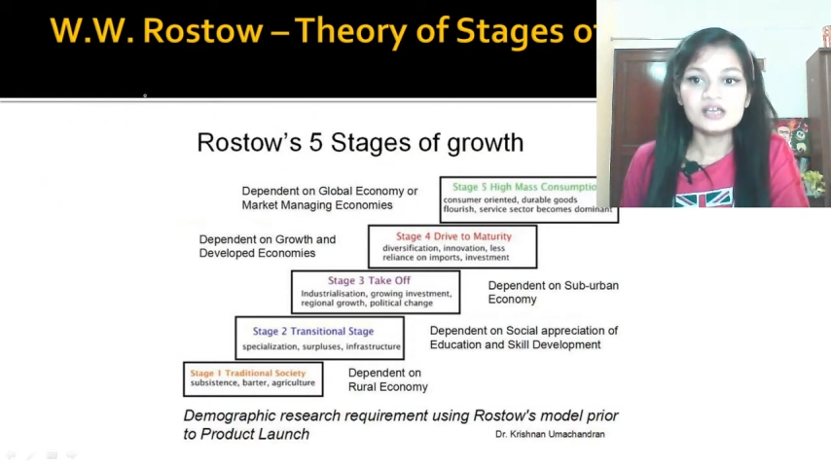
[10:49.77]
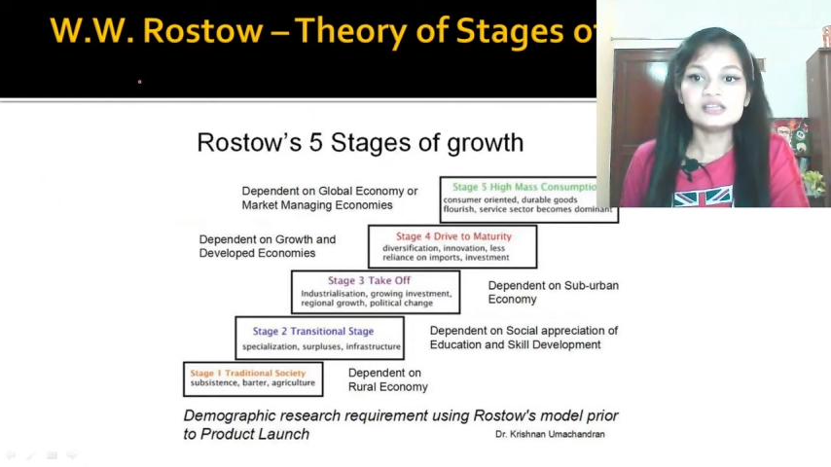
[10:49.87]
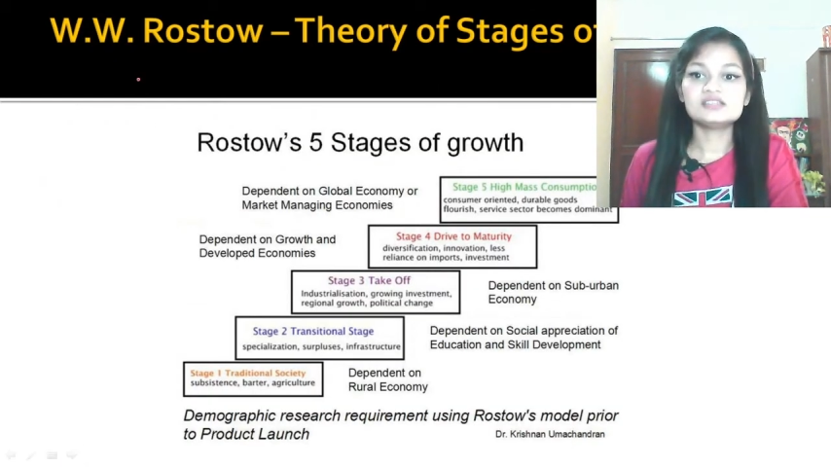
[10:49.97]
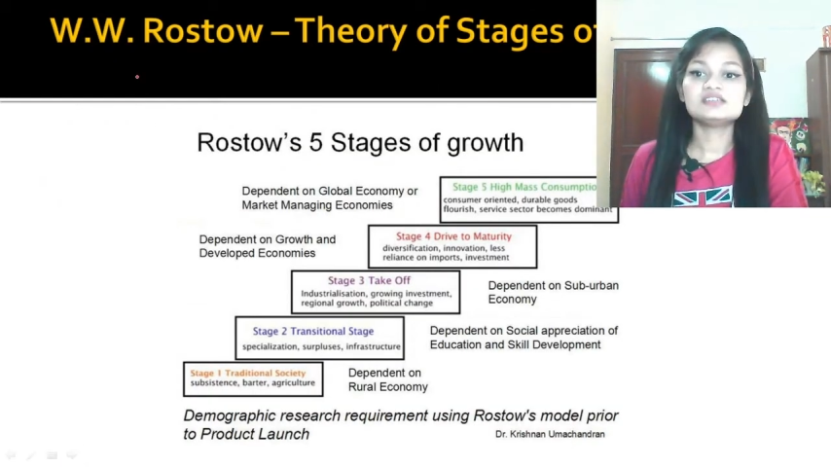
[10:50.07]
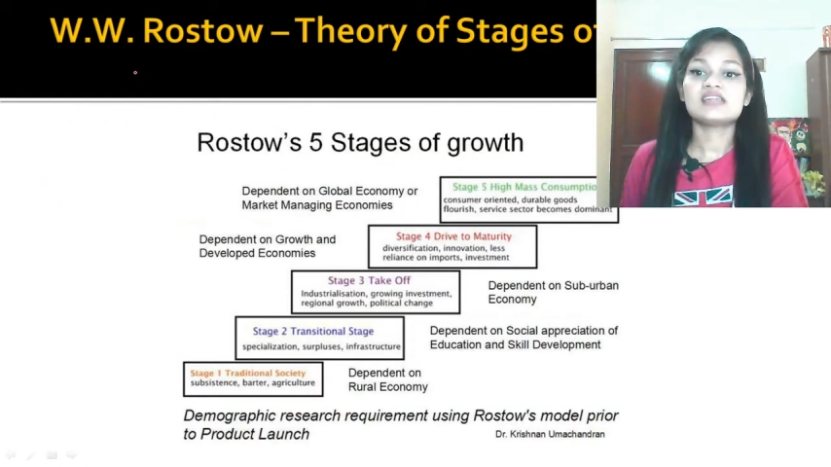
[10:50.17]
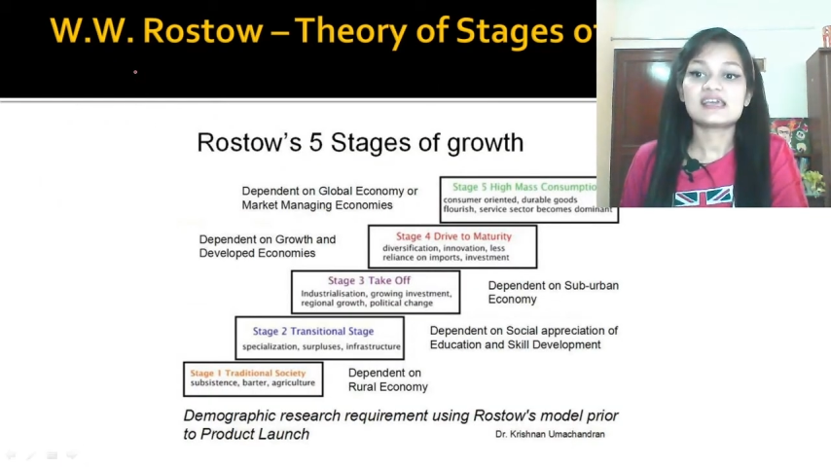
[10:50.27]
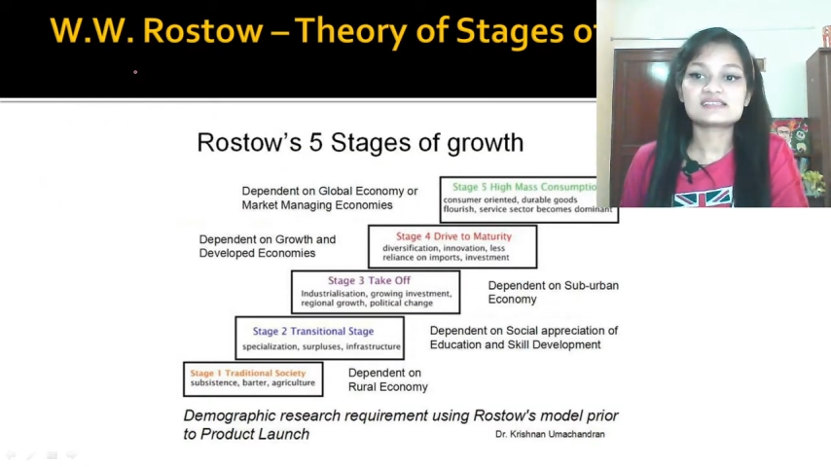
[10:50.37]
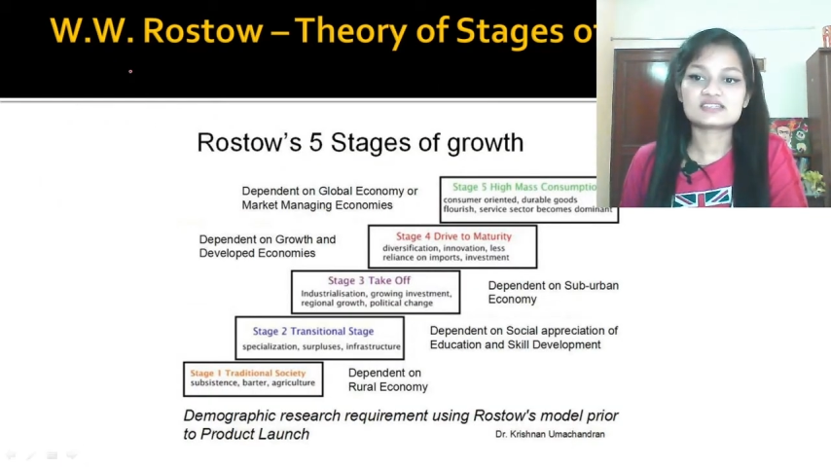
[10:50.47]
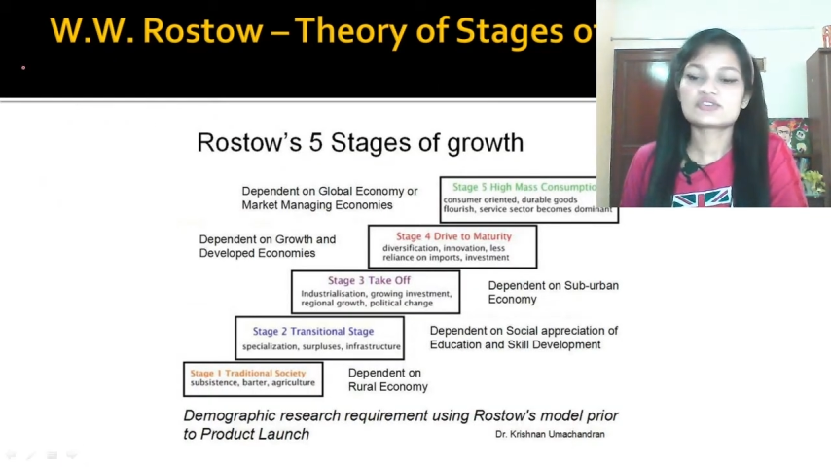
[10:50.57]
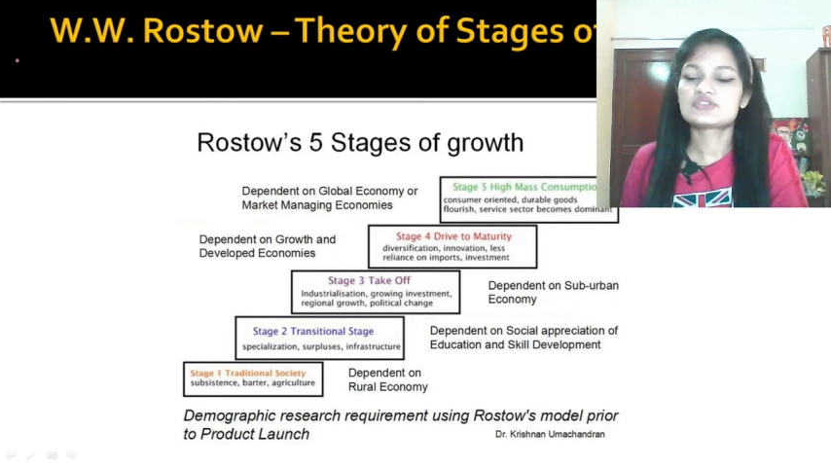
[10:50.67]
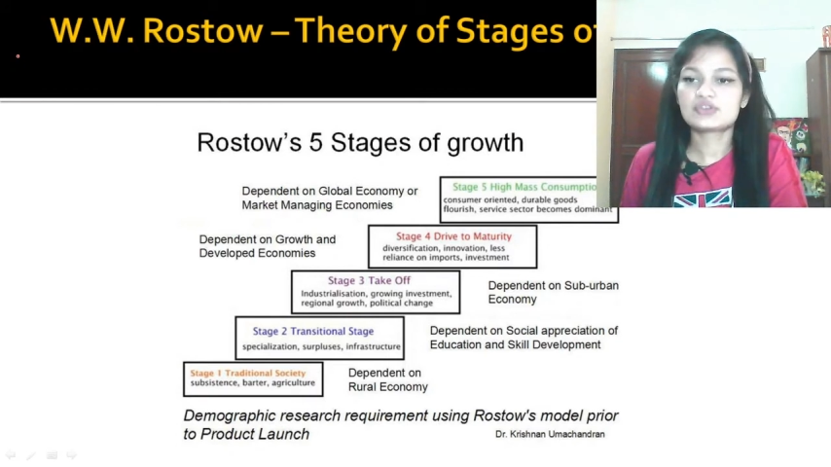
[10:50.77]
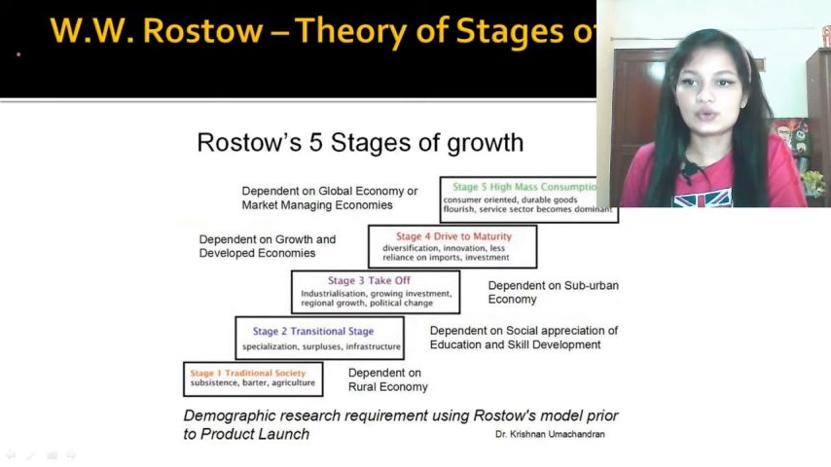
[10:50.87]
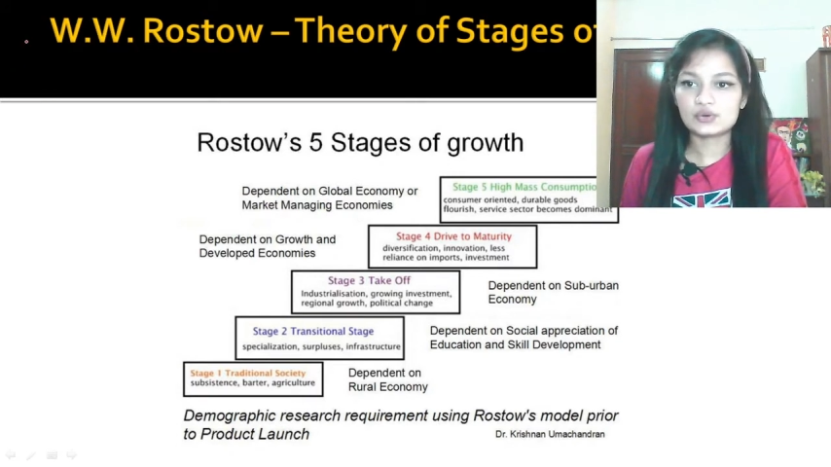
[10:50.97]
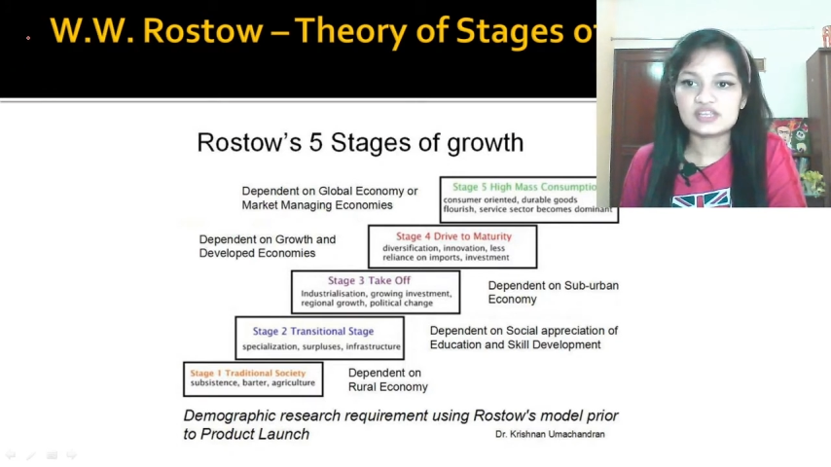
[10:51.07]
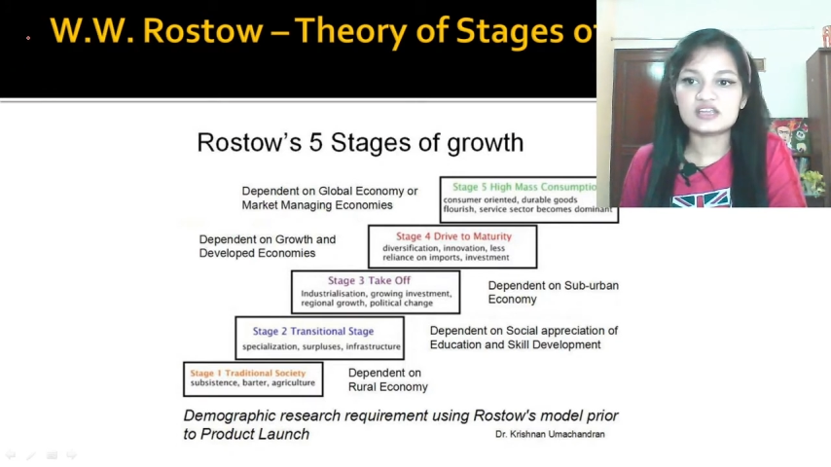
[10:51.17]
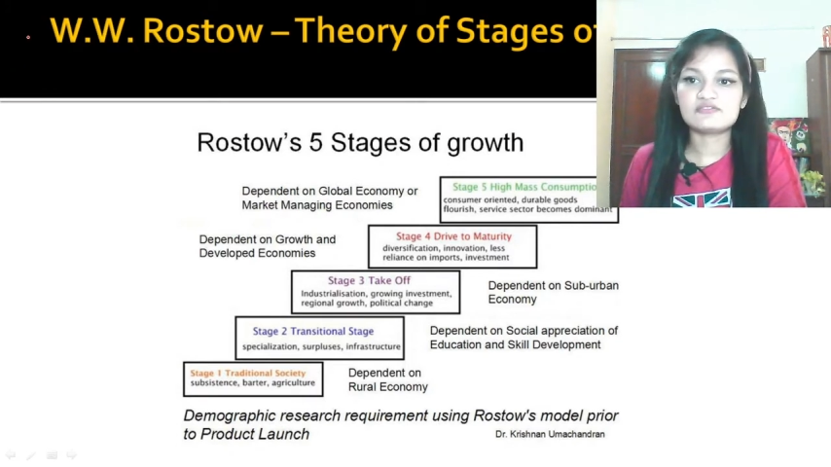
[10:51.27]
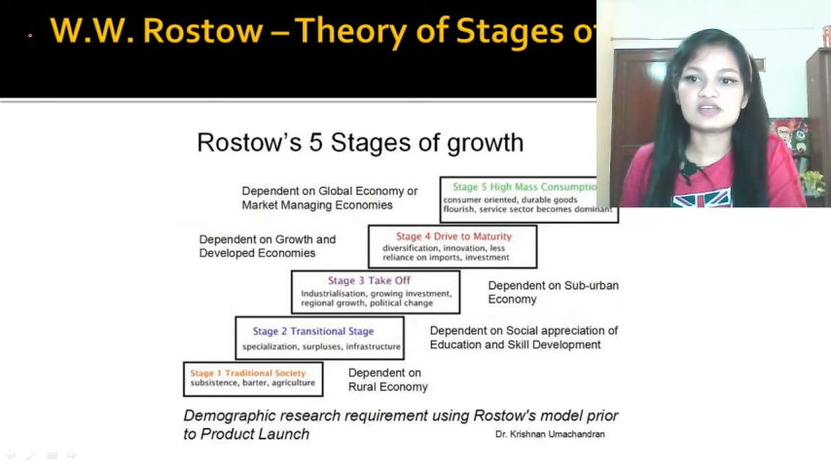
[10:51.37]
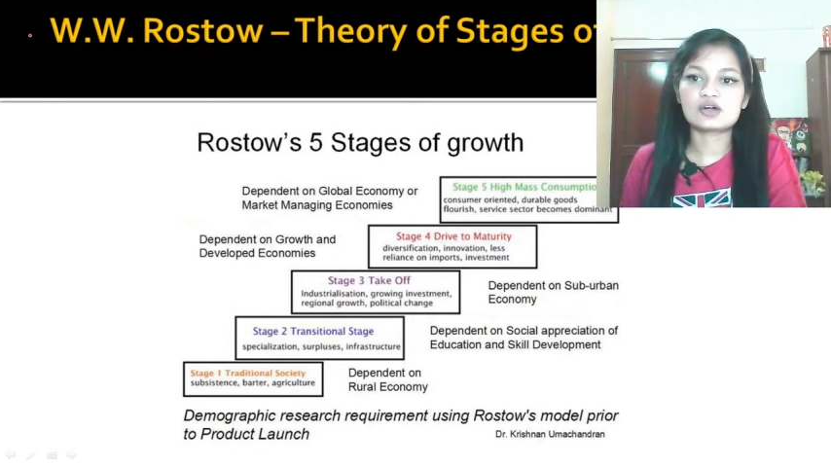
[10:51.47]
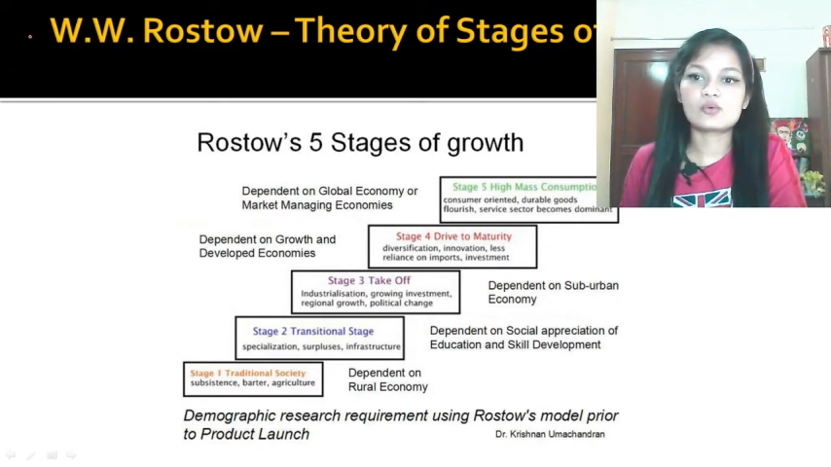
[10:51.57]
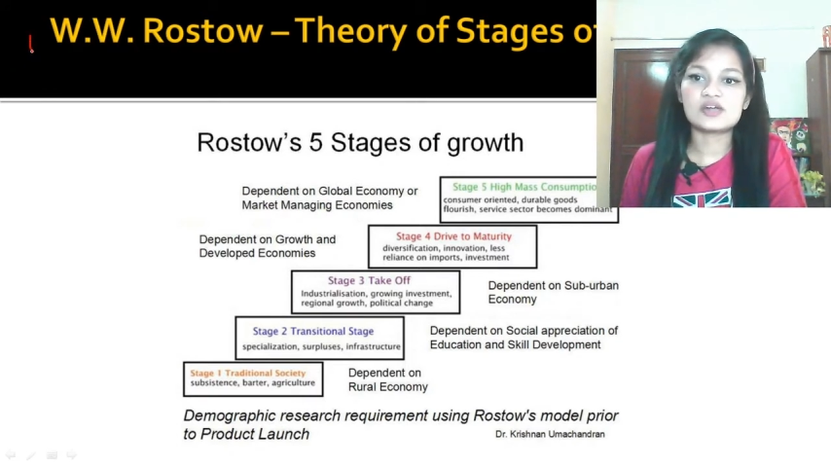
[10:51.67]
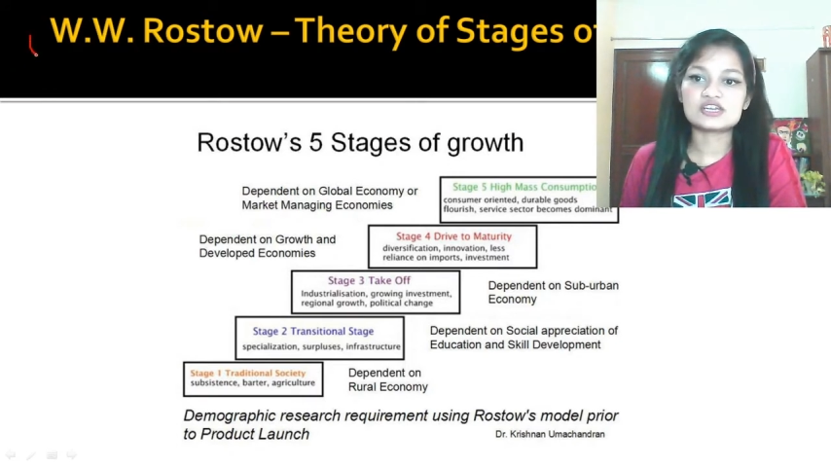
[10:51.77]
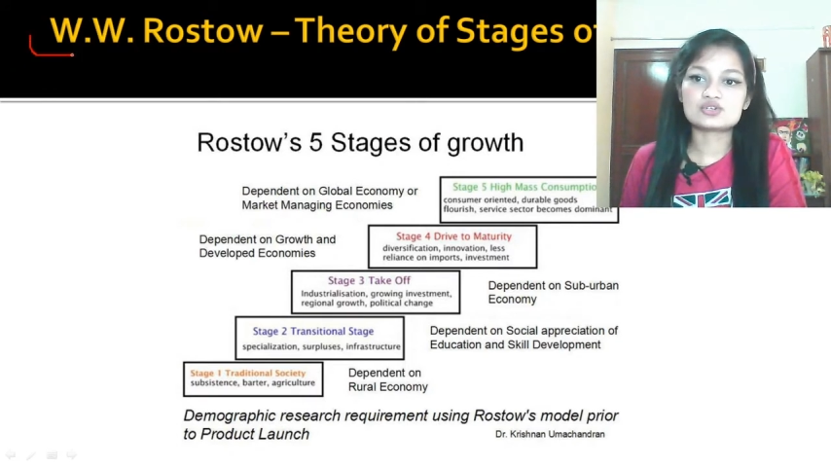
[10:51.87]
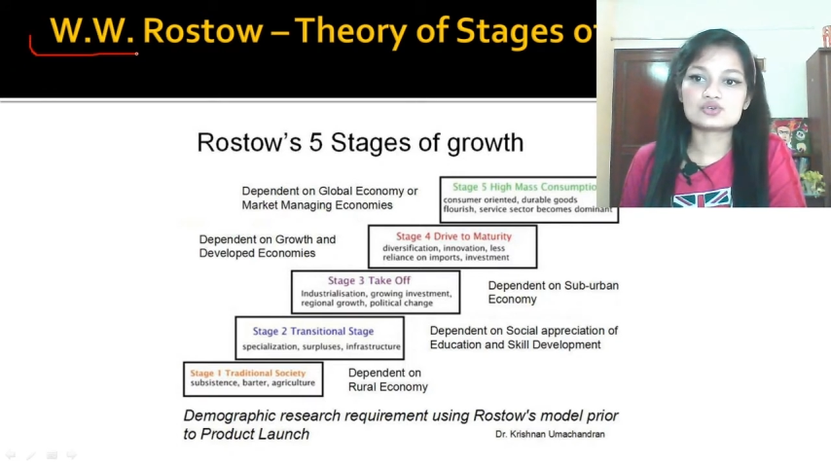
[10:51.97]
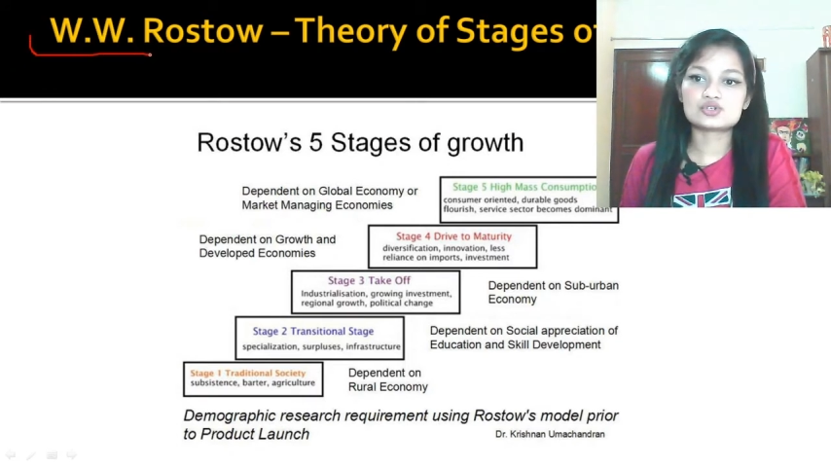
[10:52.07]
The next theory that we are going to